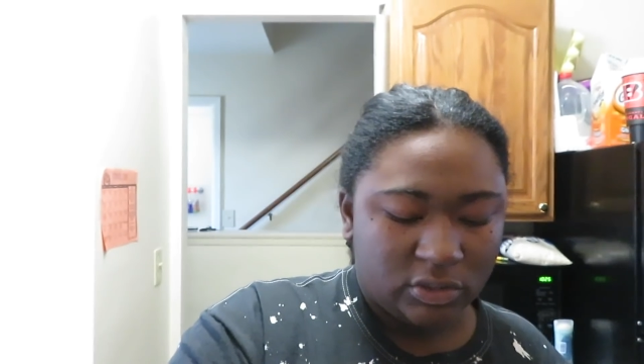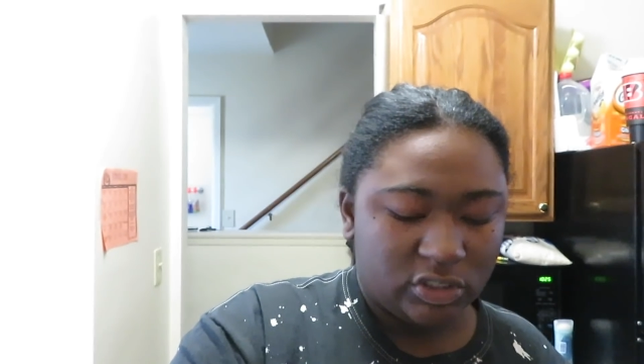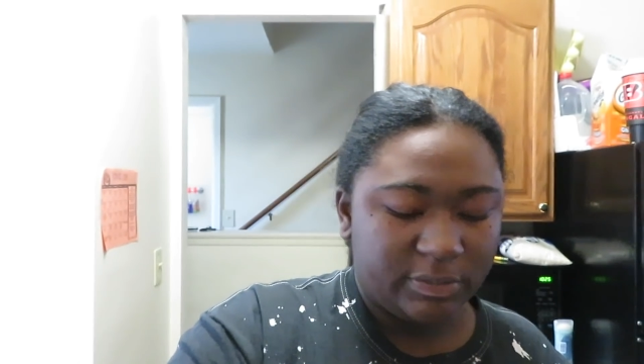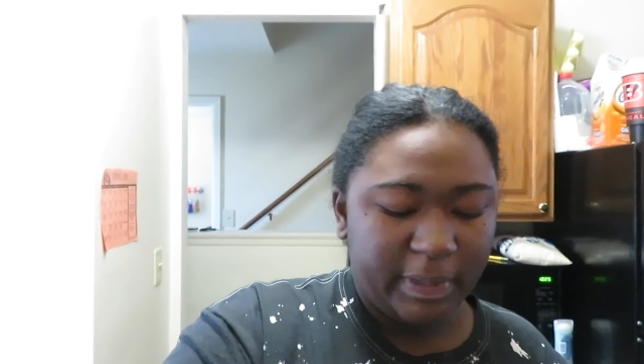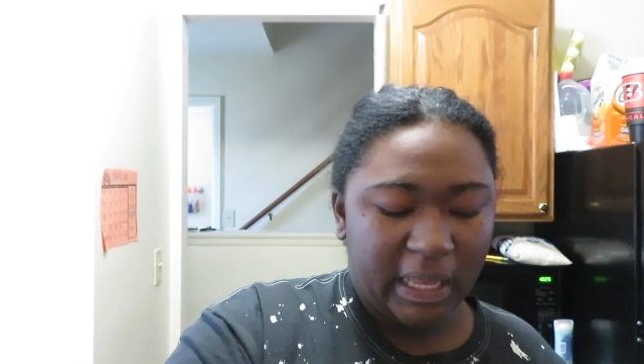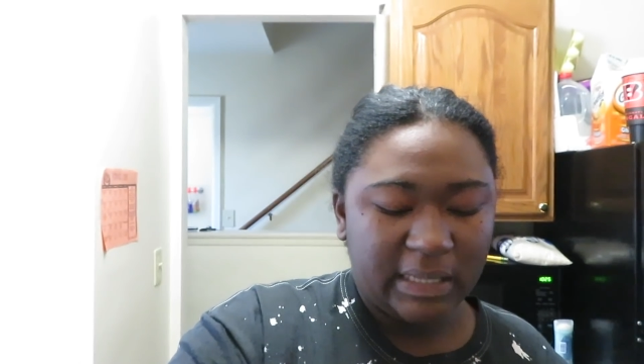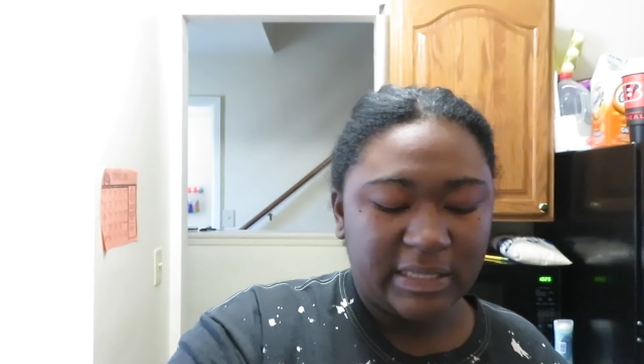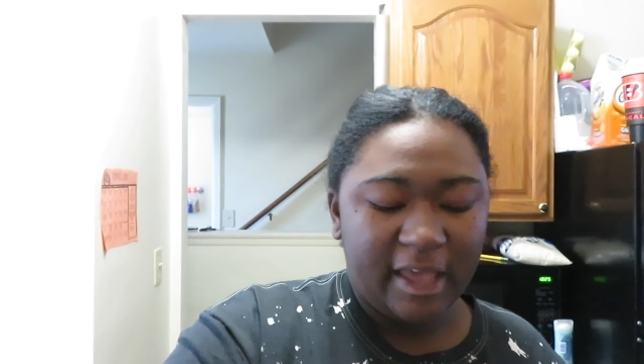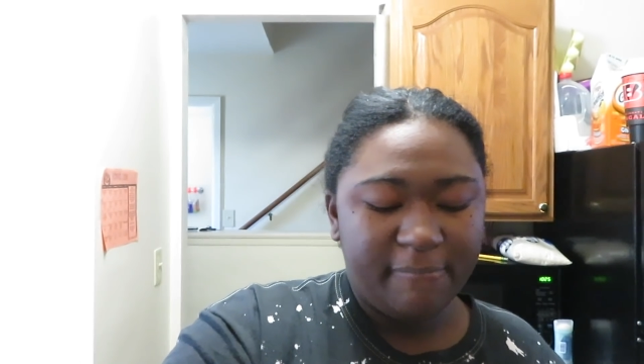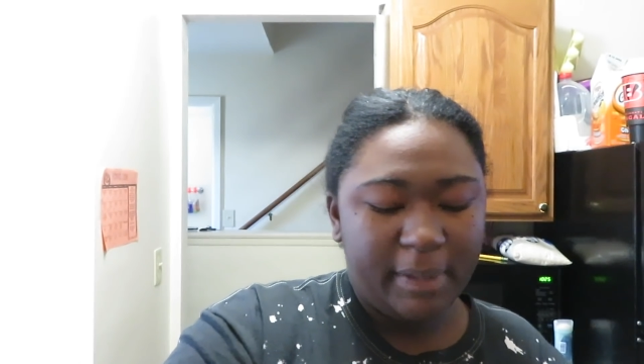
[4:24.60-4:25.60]
just
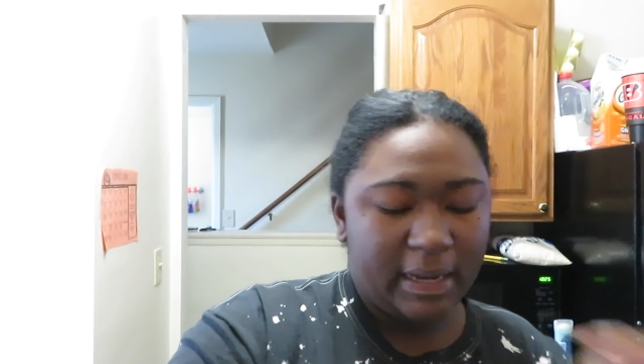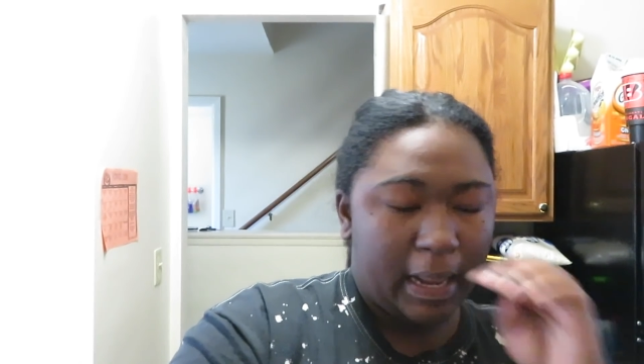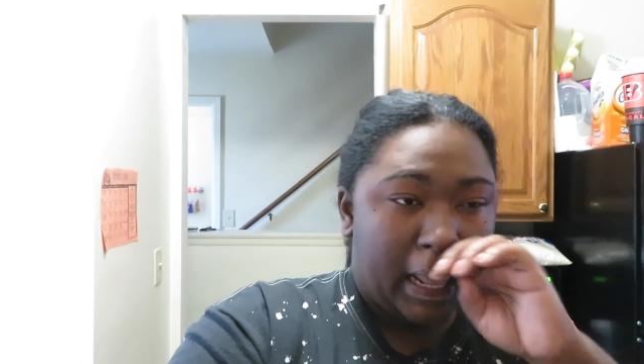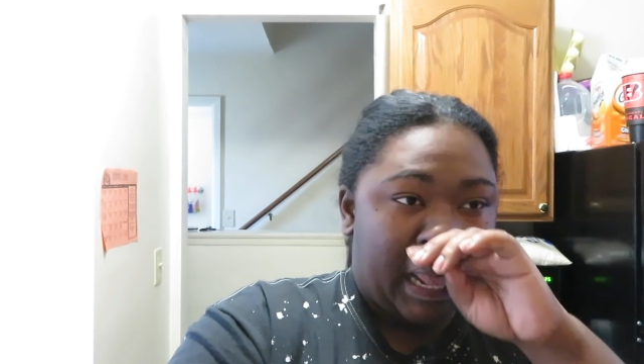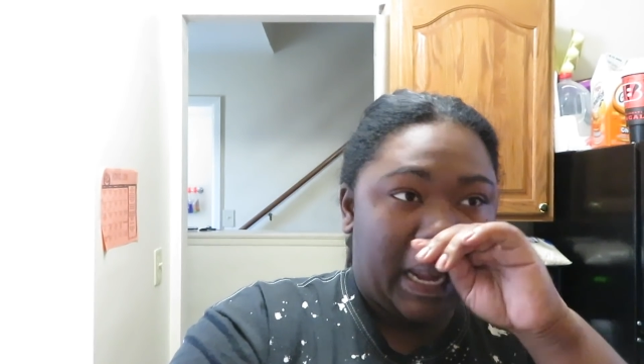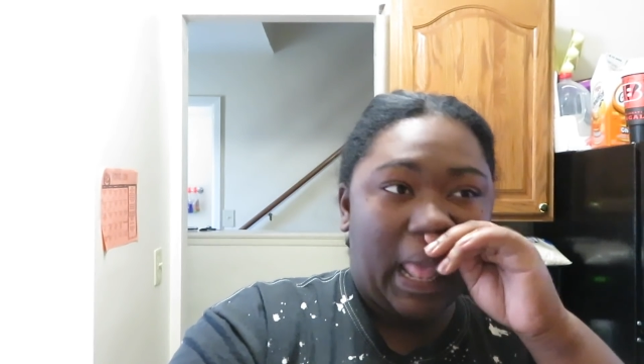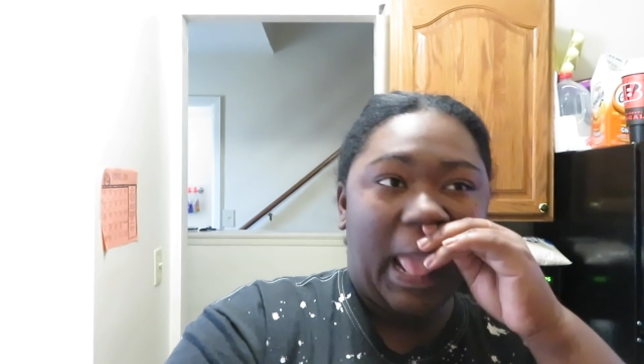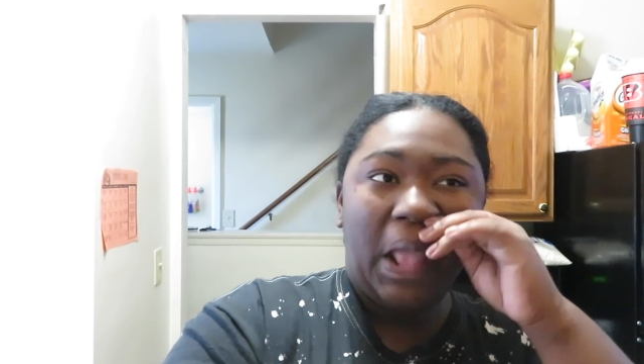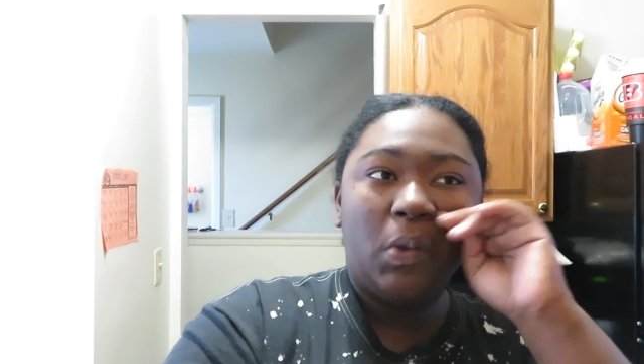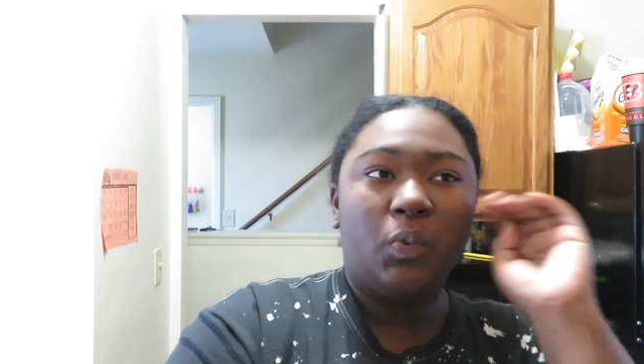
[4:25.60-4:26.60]
because I've been in
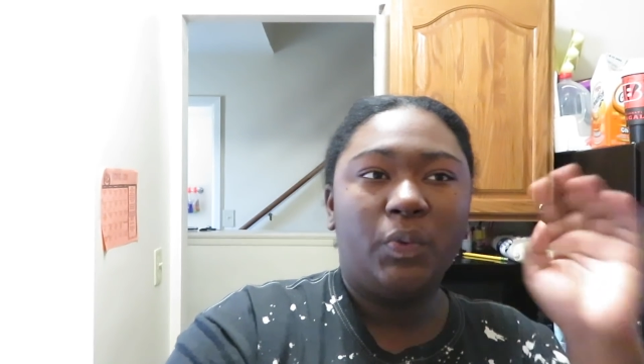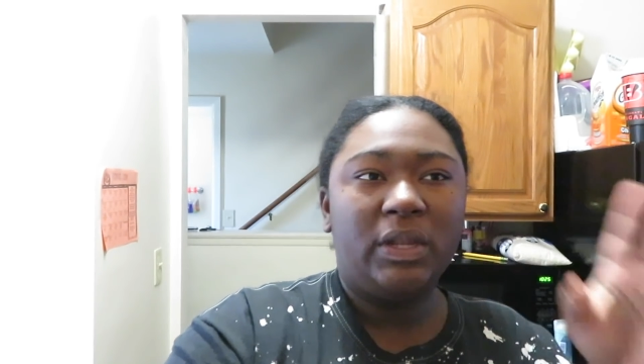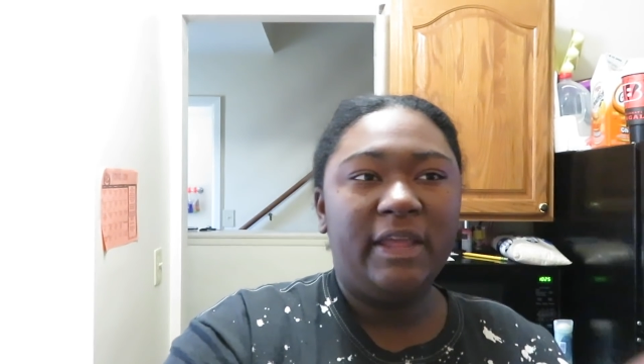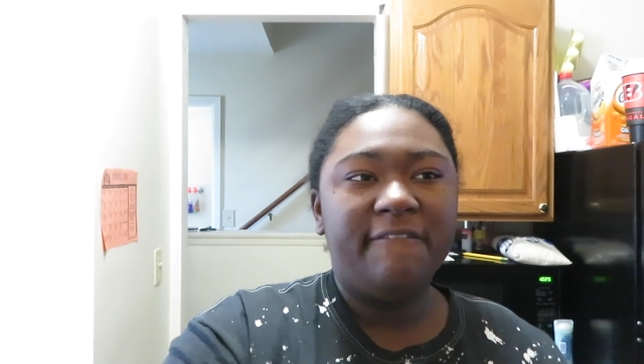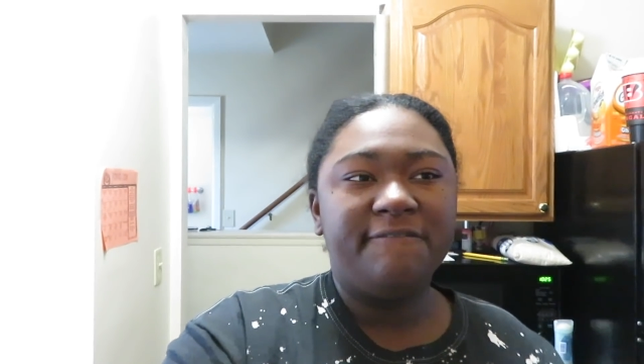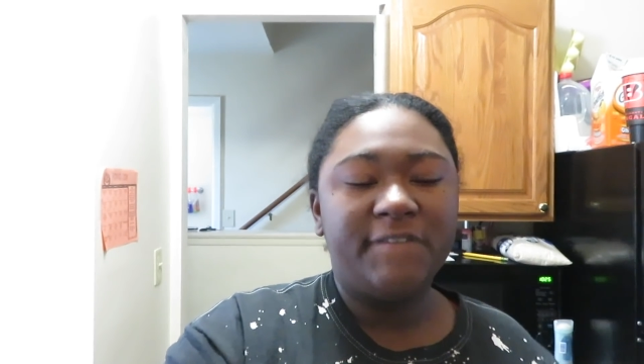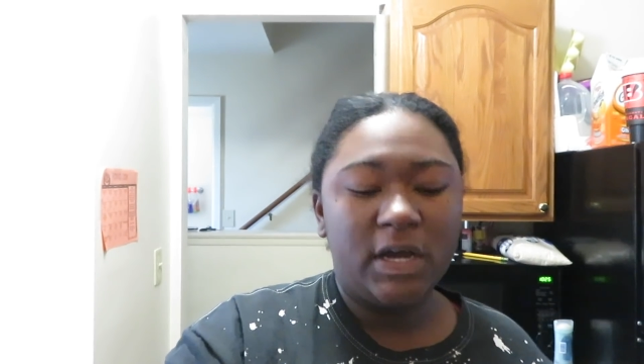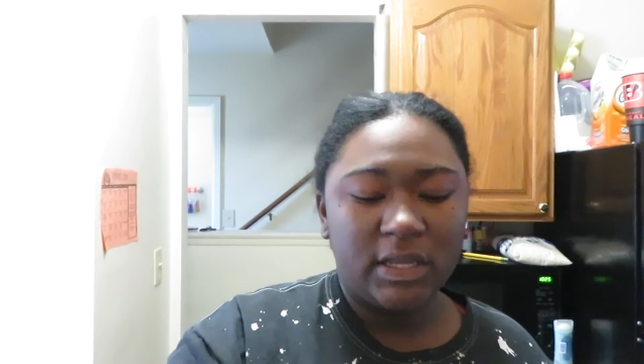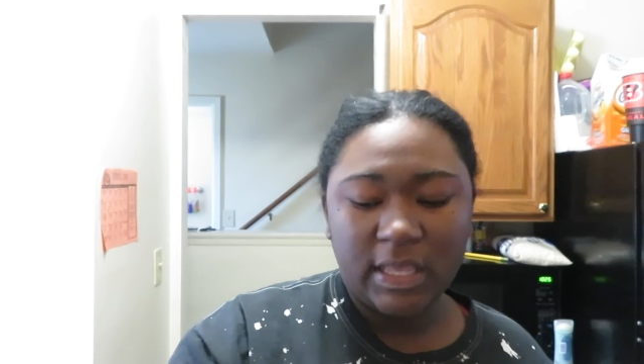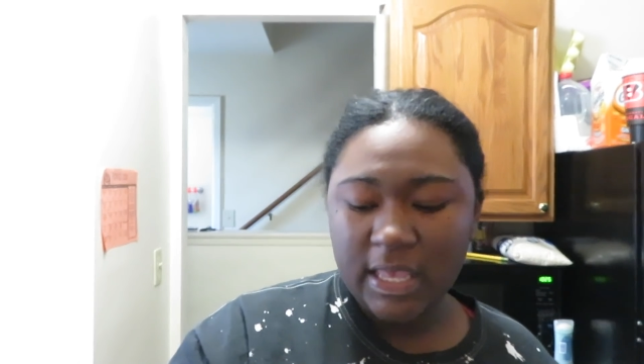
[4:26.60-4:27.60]
a really
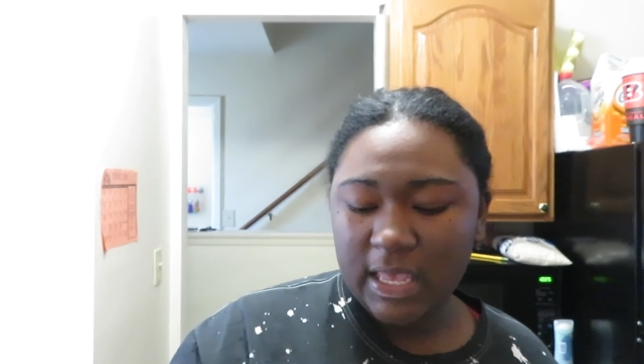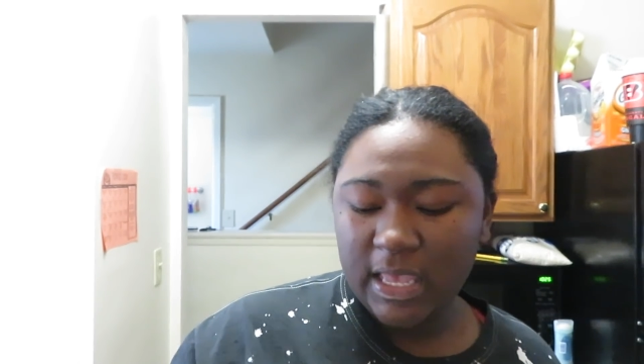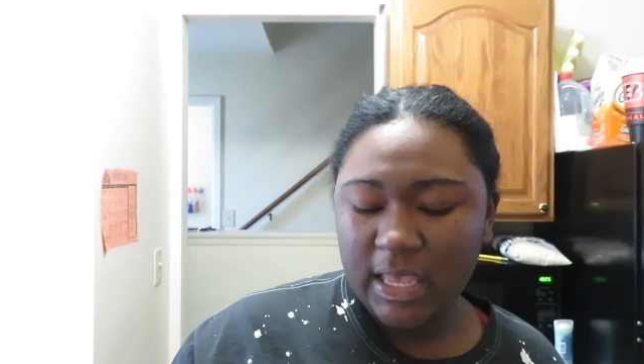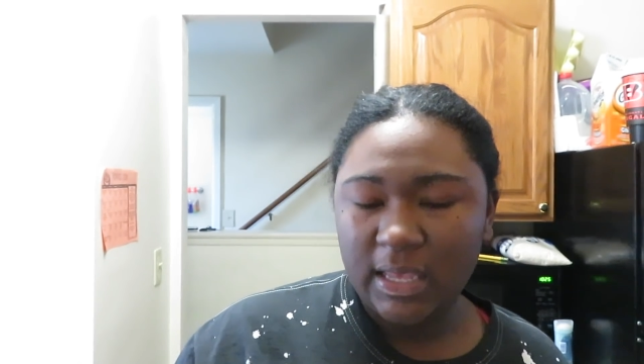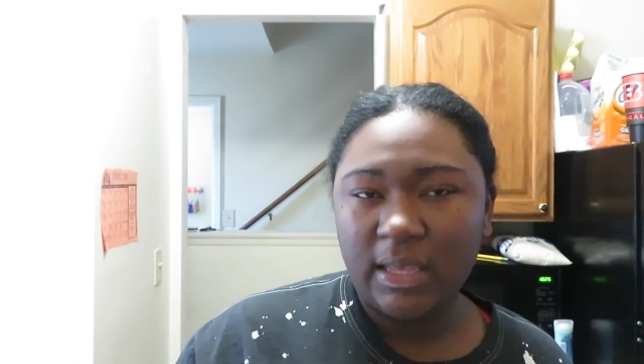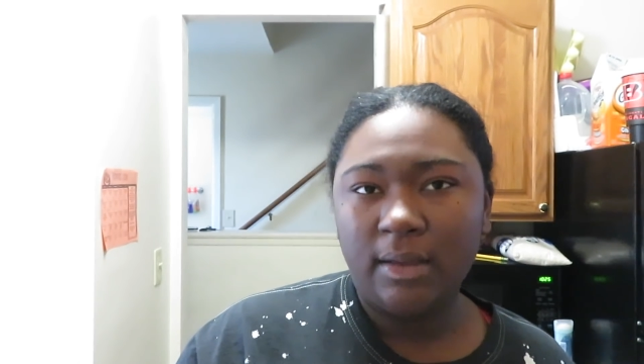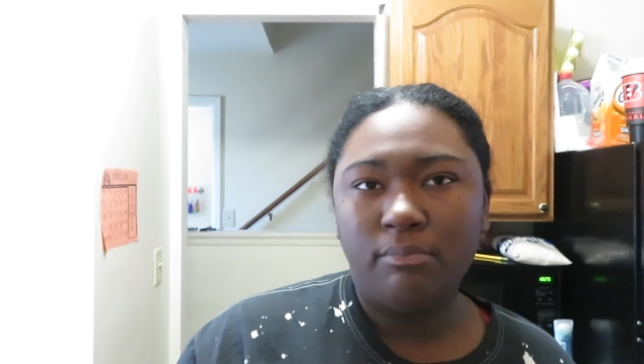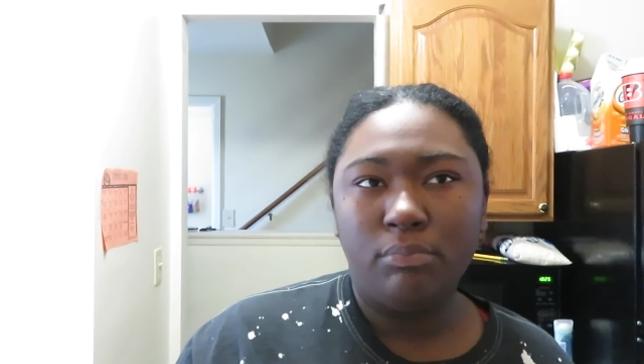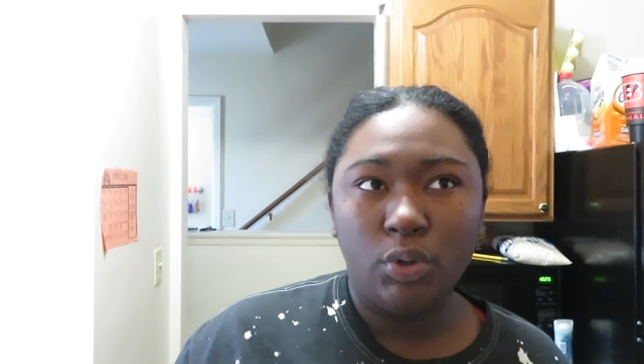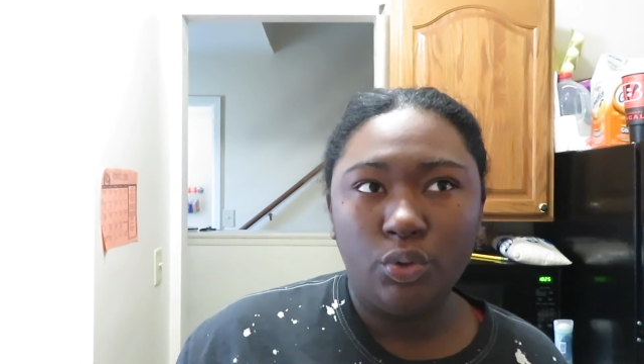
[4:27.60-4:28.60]
funky
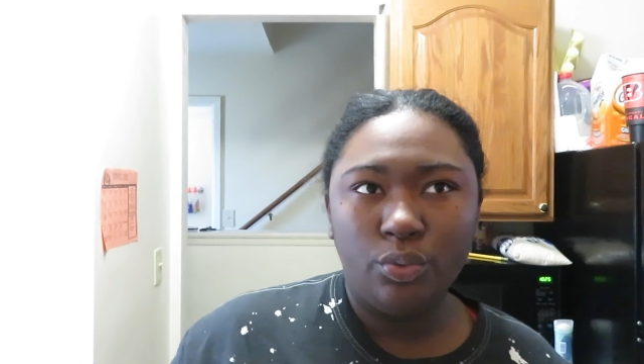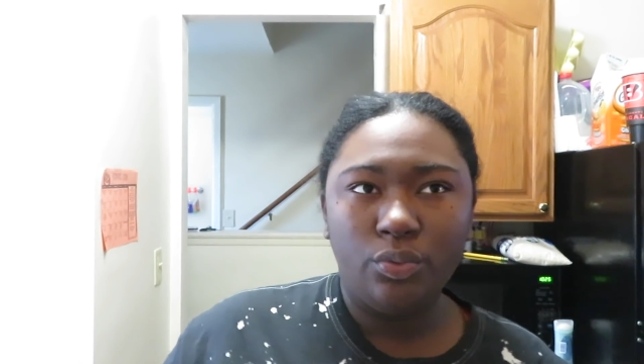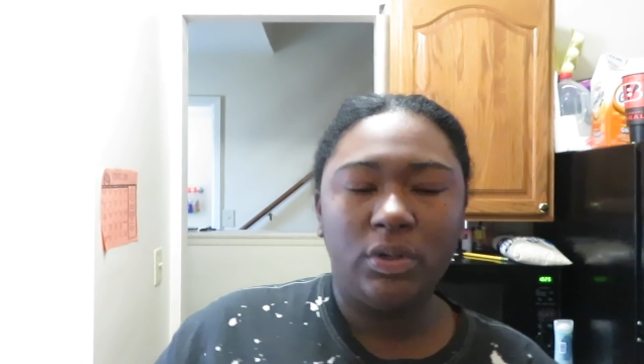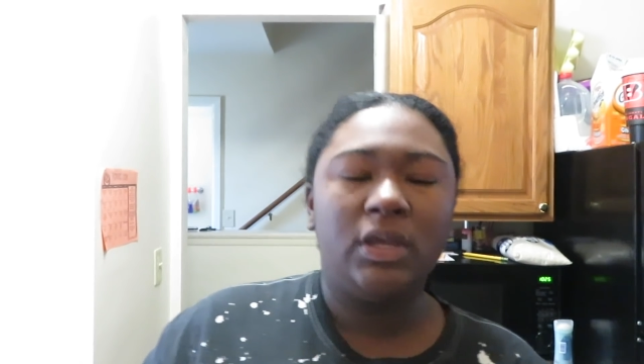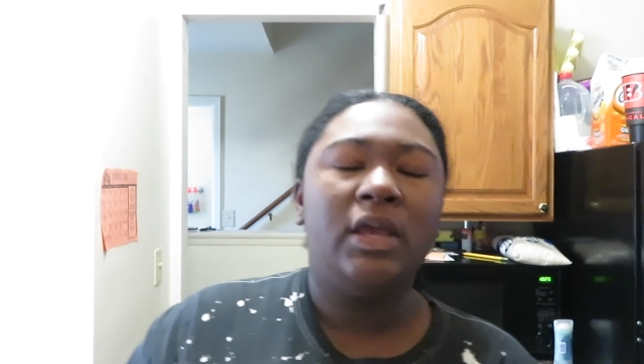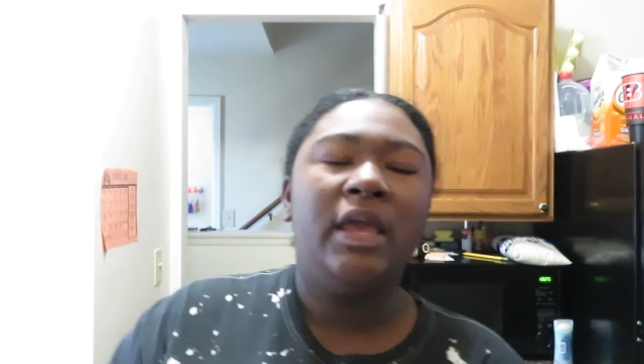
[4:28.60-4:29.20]
mood.